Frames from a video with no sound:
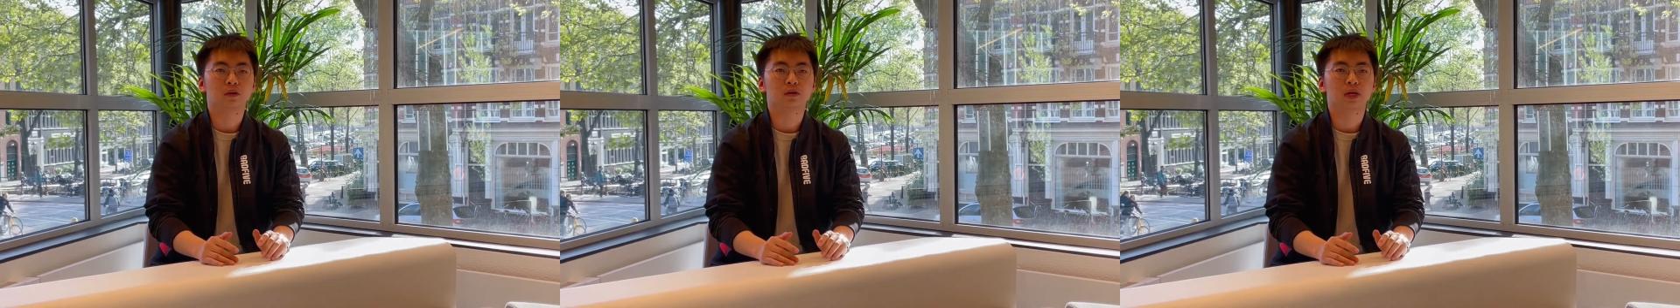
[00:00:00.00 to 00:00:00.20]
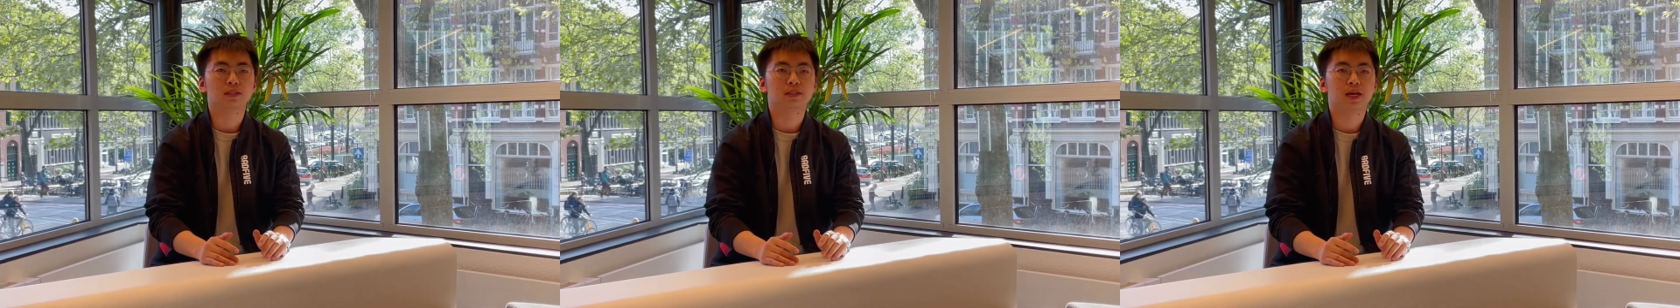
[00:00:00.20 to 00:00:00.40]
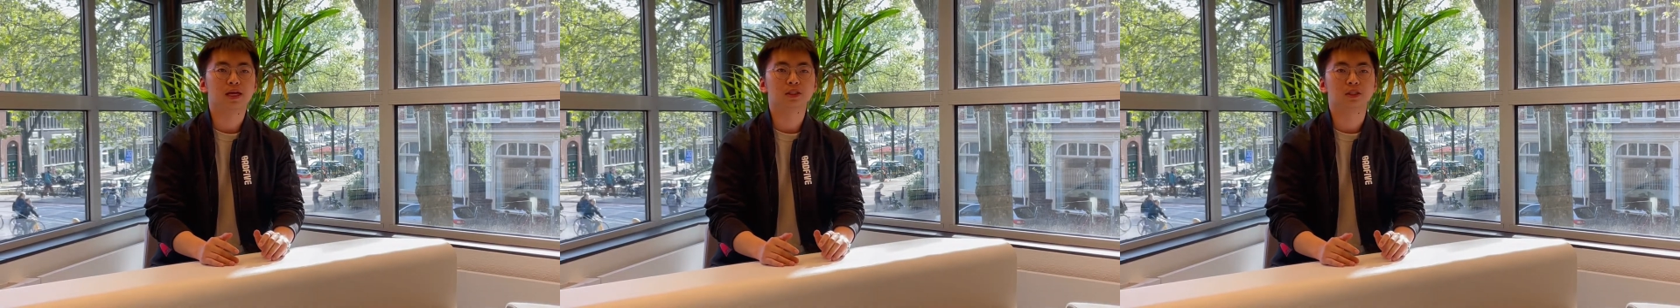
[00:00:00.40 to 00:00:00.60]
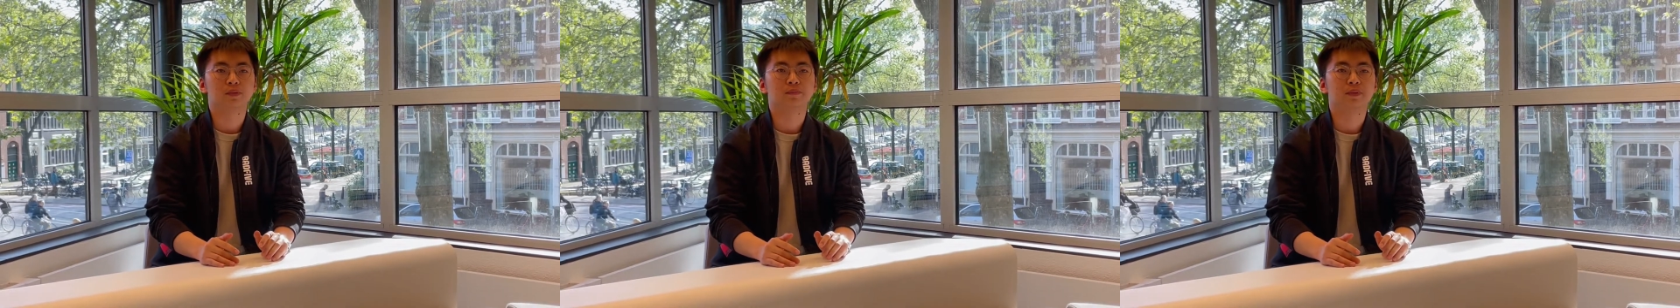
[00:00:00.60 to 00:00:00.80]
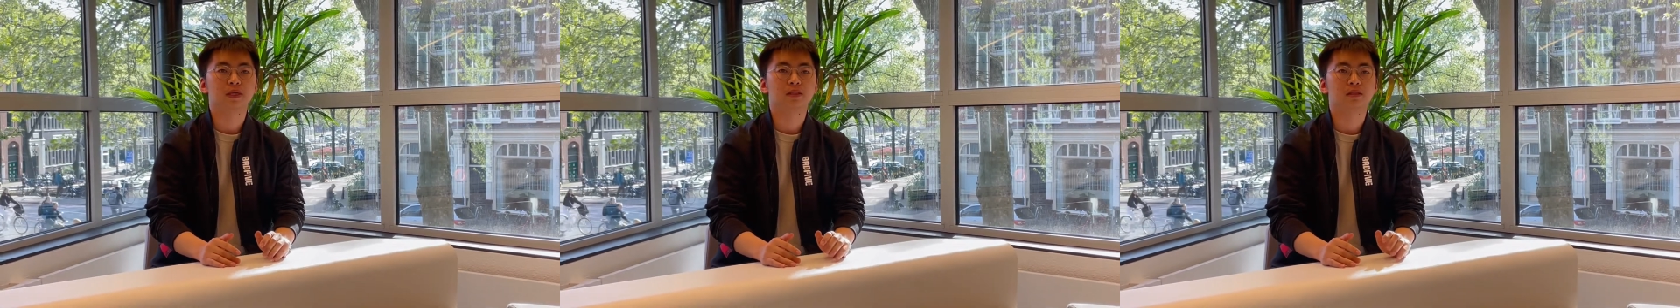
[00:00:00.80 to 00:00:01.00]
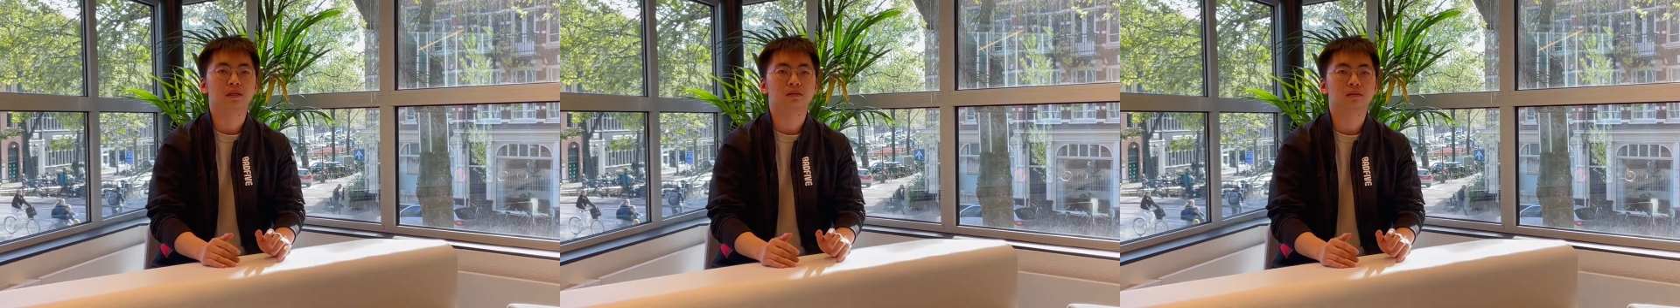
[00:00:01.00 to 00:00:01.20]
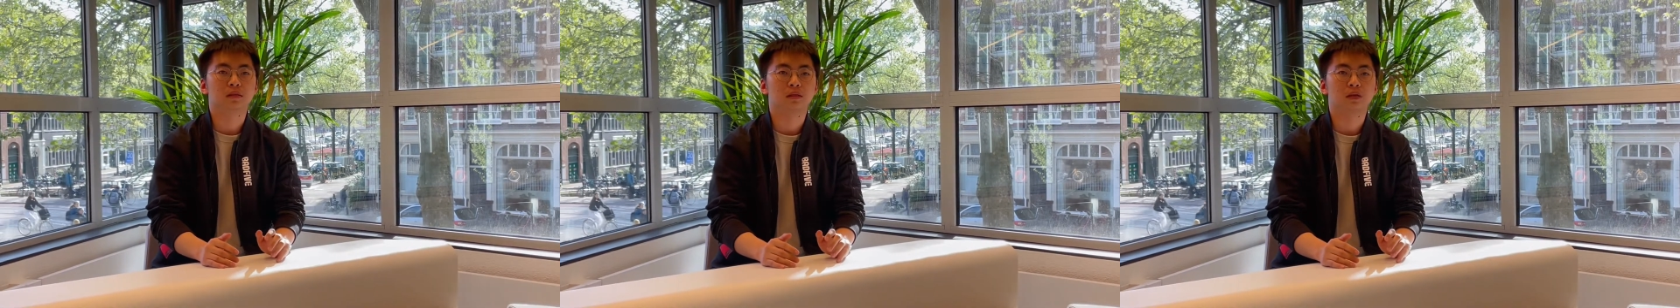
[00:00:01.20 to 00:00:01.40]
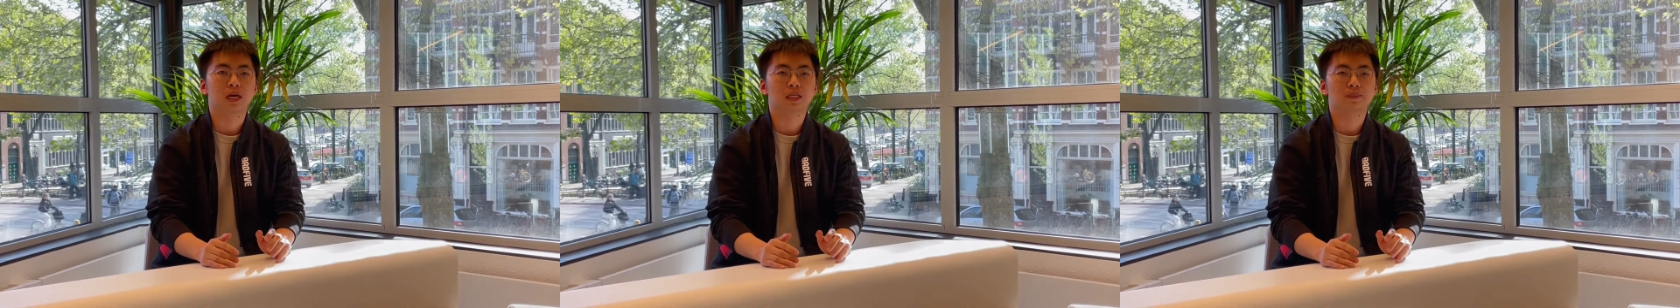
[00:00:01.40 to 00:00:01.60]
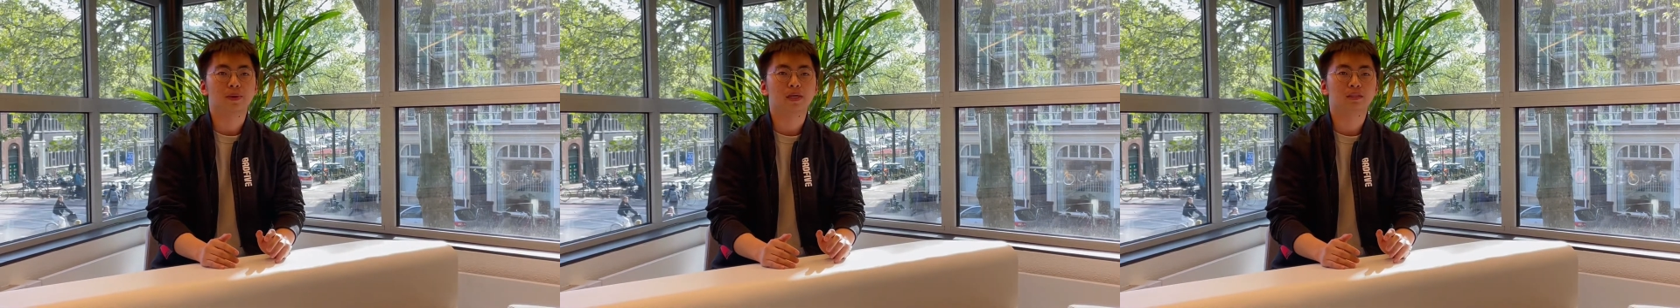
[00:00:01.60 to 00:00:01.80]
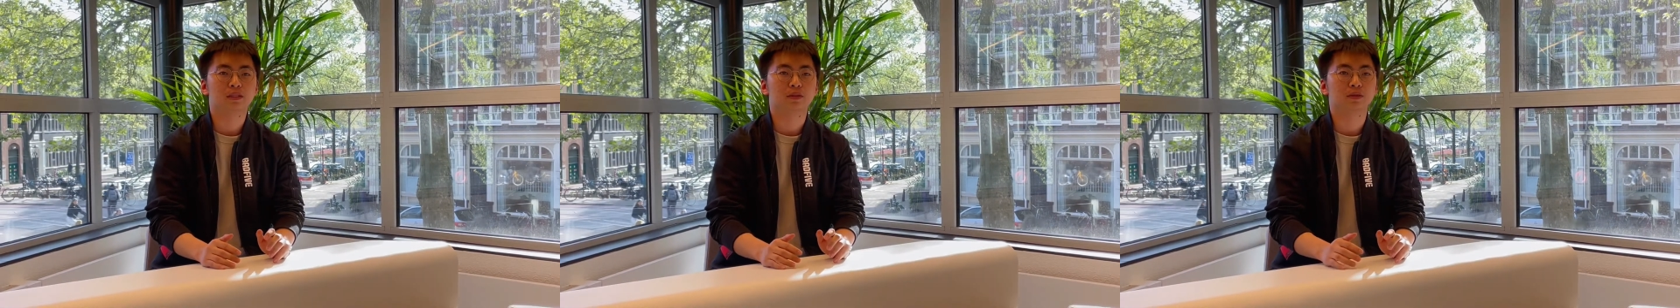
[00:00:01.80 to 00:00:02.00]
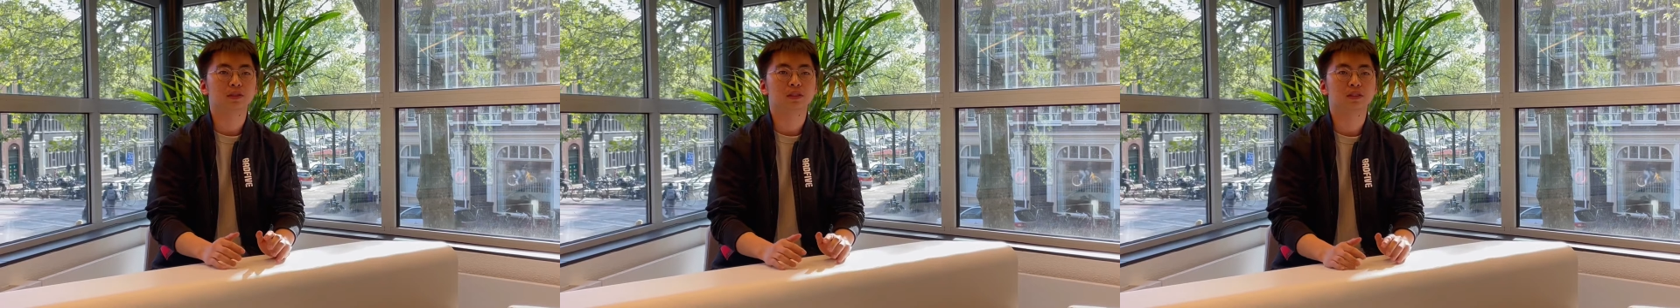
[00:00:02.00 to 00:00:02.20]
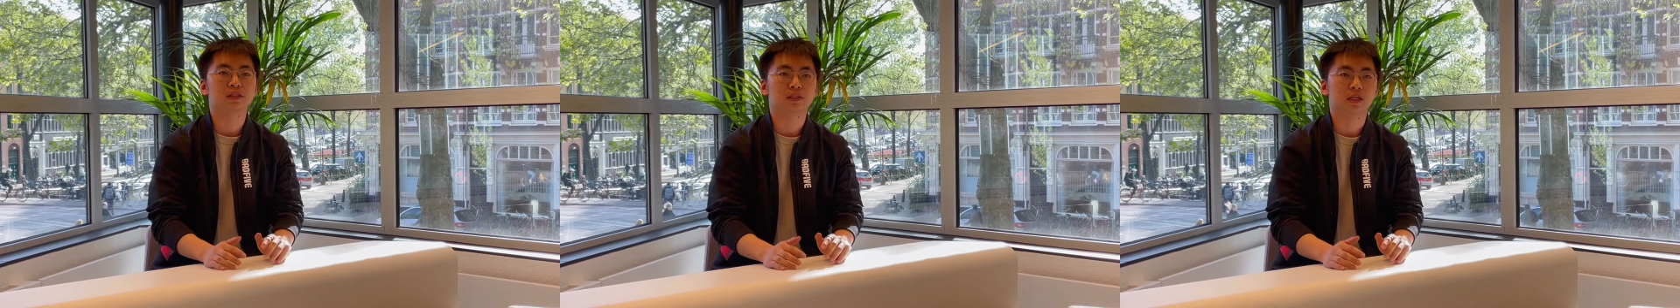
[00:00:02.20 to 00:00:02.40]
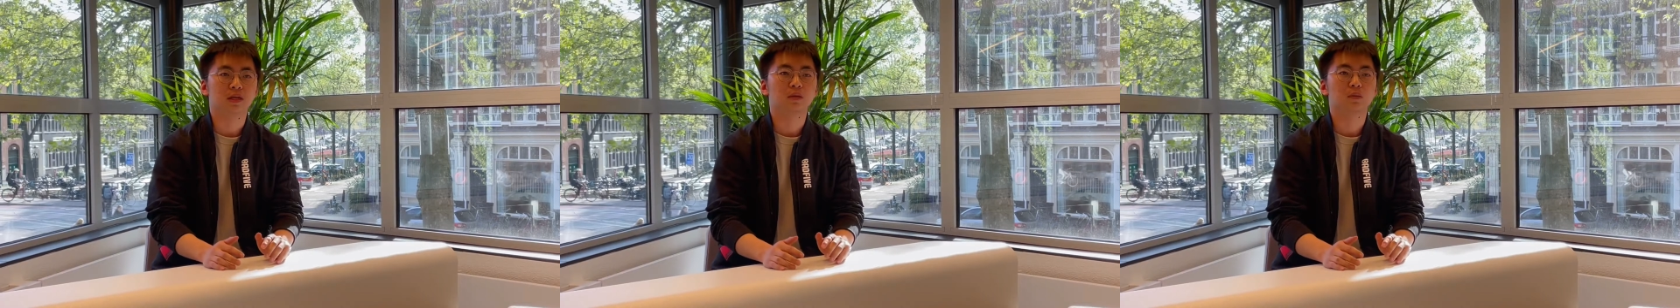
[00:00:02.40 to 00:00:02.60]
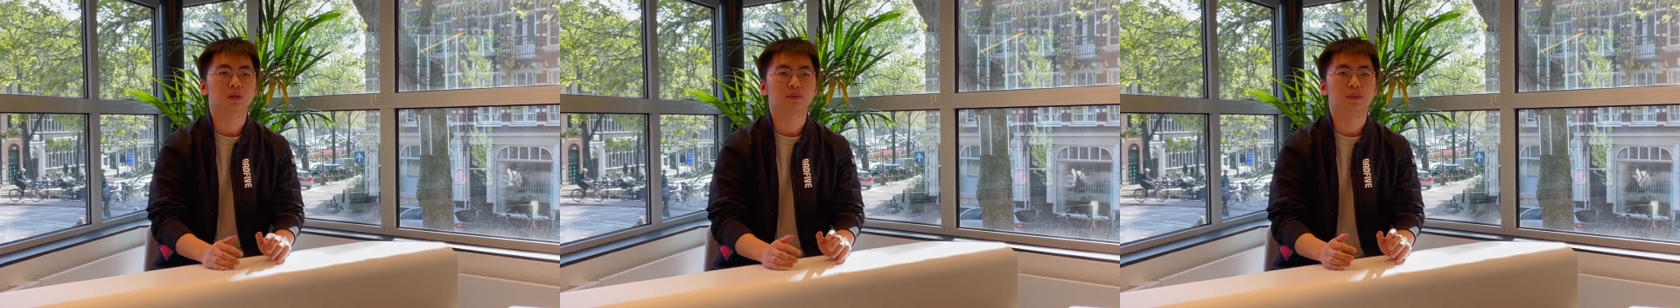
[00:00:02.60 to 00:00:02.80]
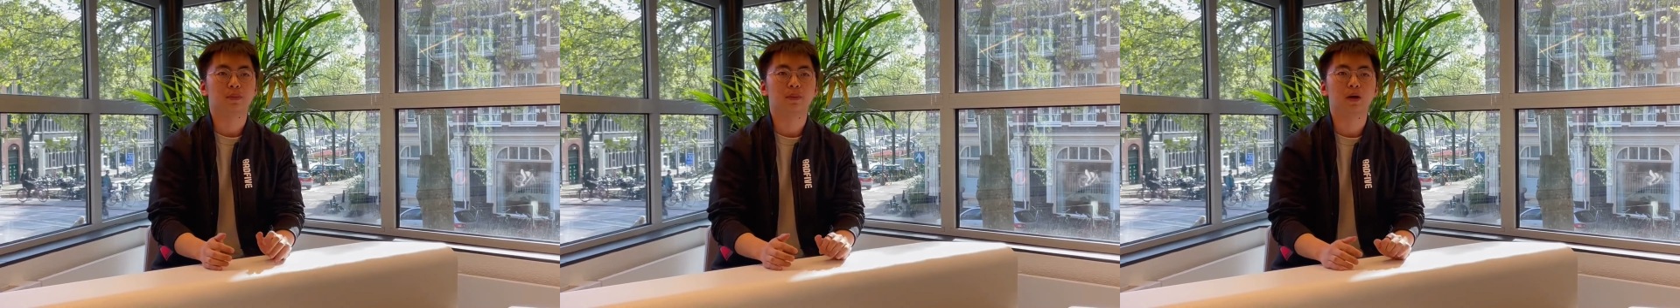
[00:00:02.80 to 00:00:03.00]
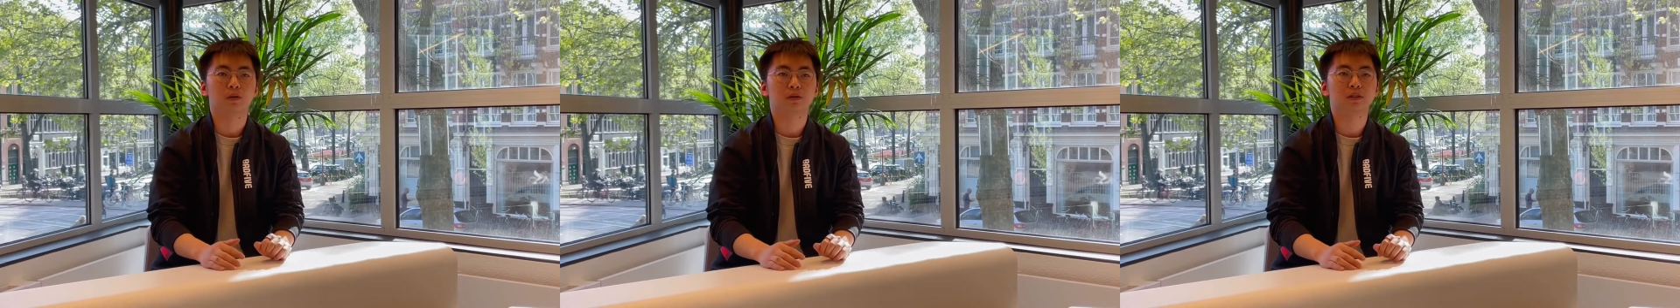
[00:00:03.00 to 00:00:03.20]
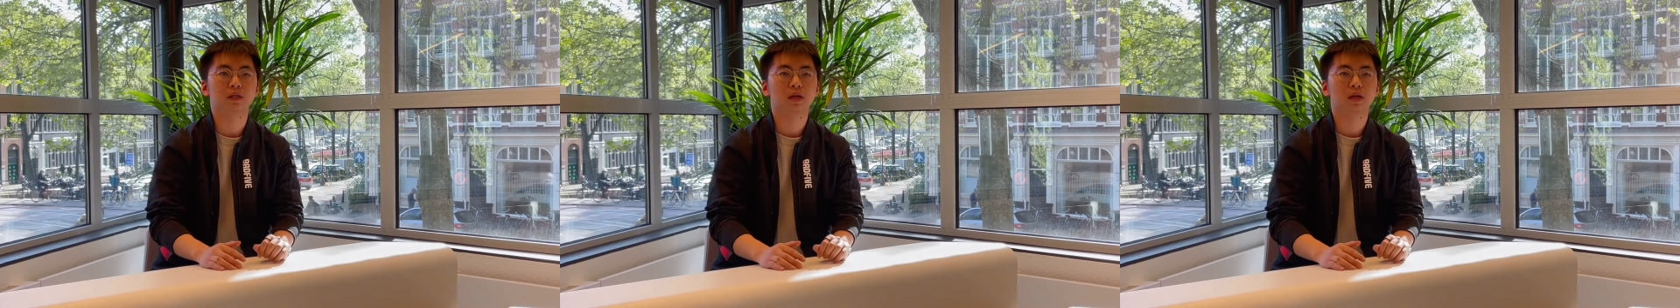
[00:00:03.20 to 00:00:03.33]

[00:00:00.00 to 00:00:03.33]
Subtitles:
selection based on the expected utility was proposed.